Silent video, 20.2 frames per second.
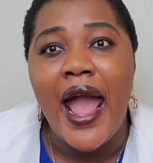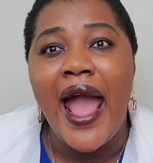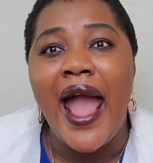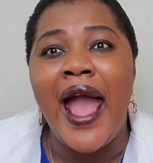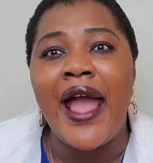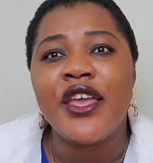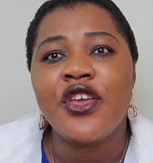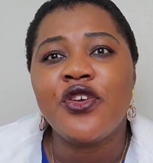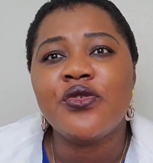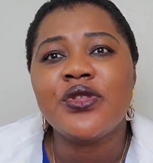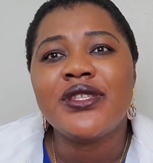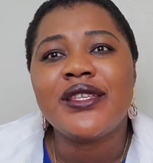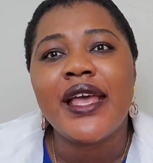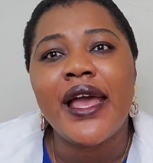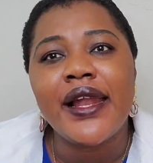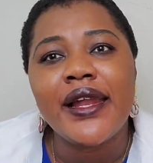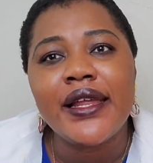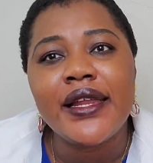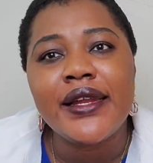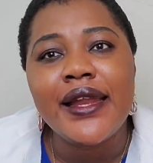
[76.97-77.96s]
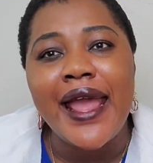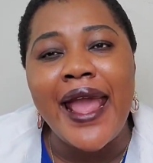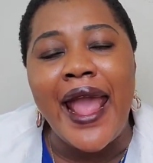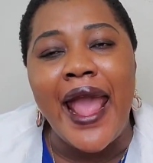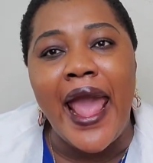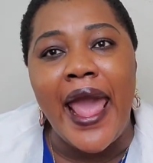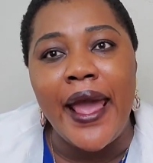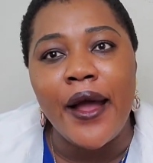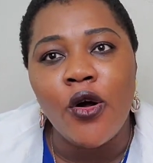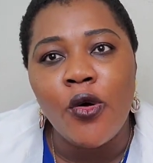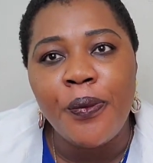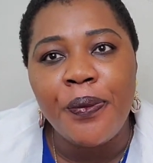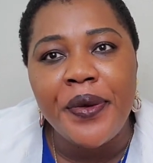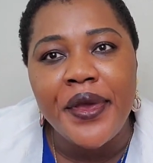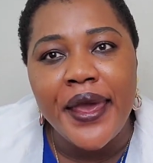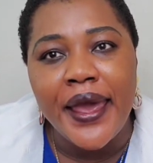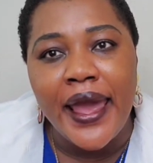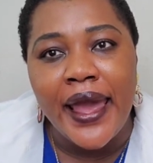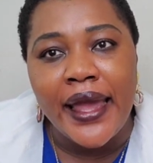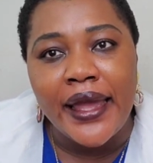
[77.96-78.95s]
Are you telling a
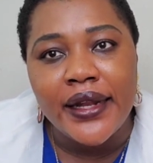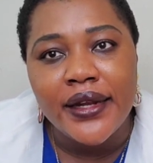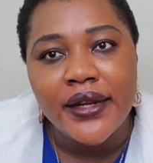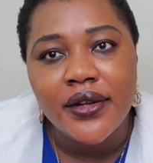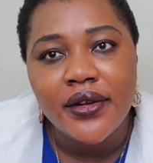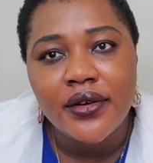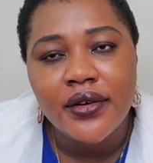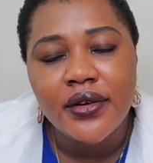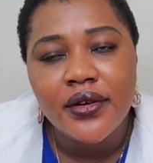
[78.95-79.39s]
LPN